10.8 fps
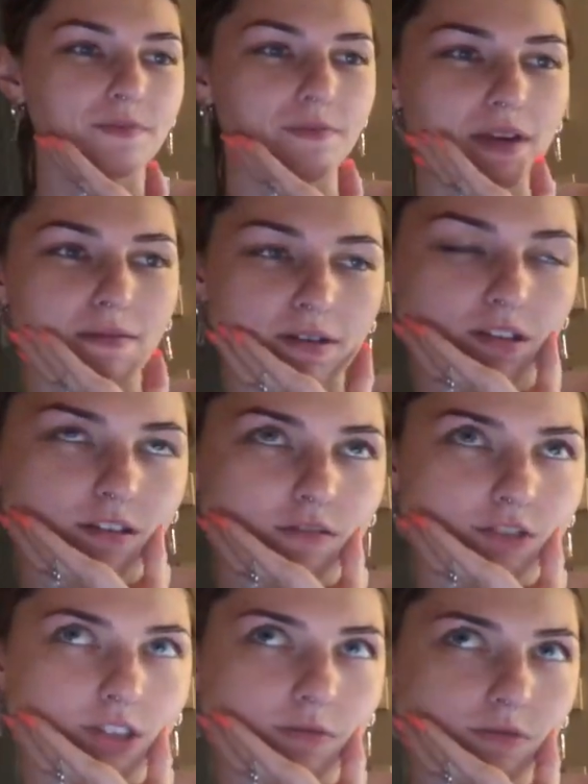Maybe the new
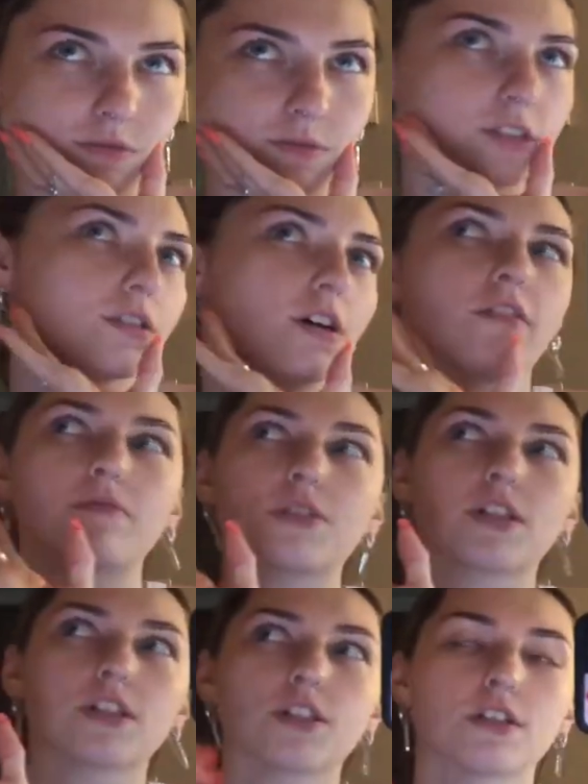drinks we just got from
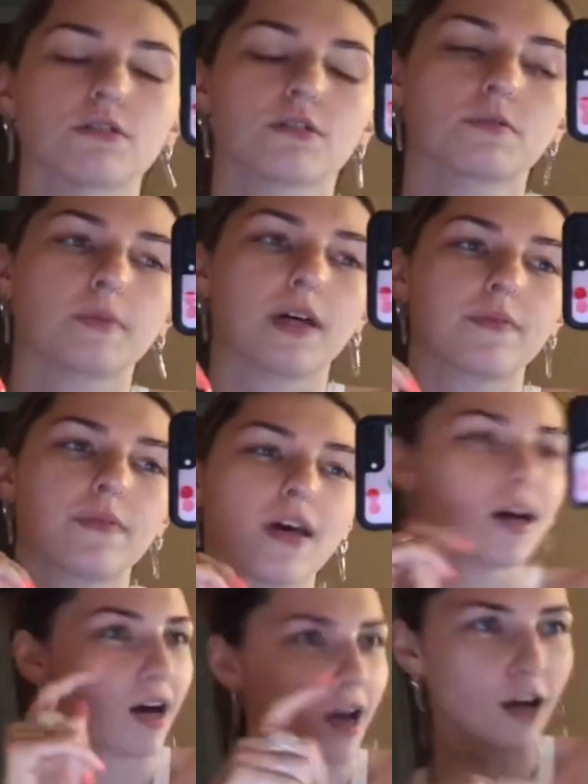Trader Joe's, but
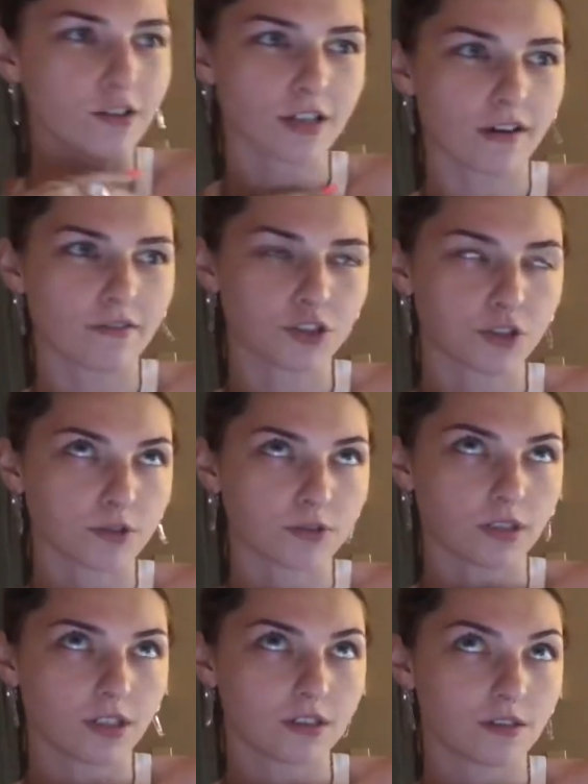I also have a
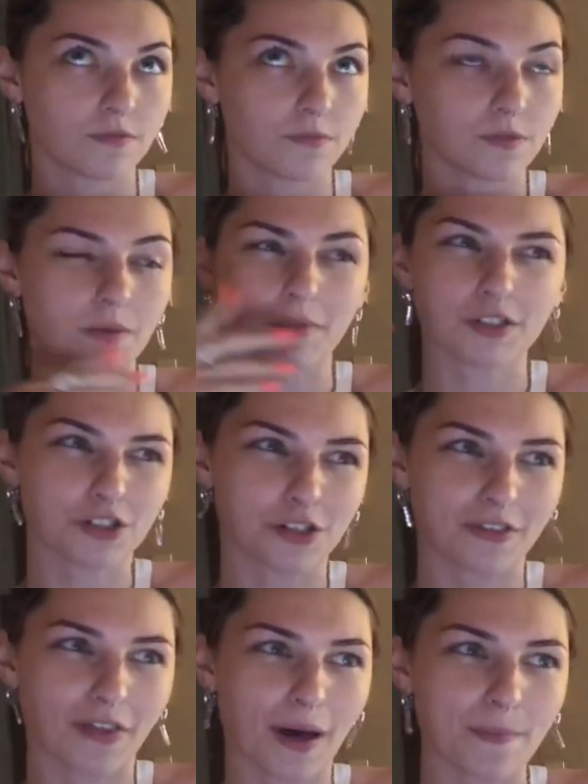Truly, so I might just
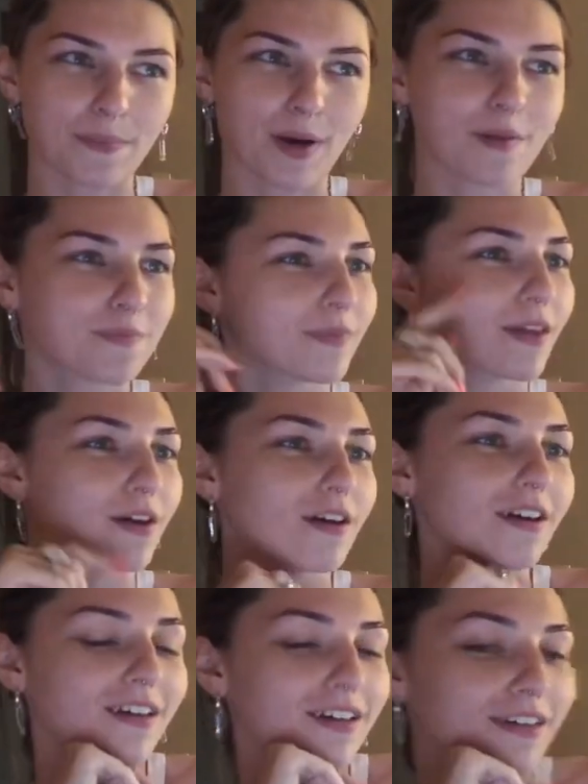drink that, but
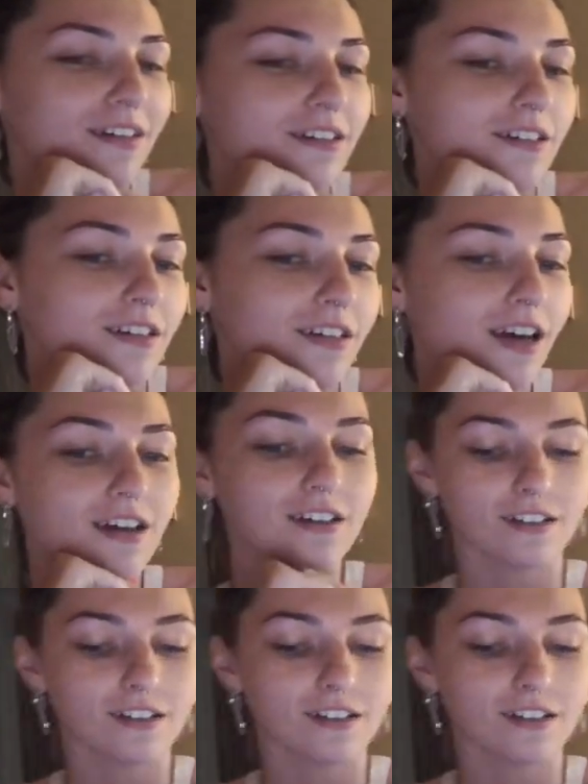yeah.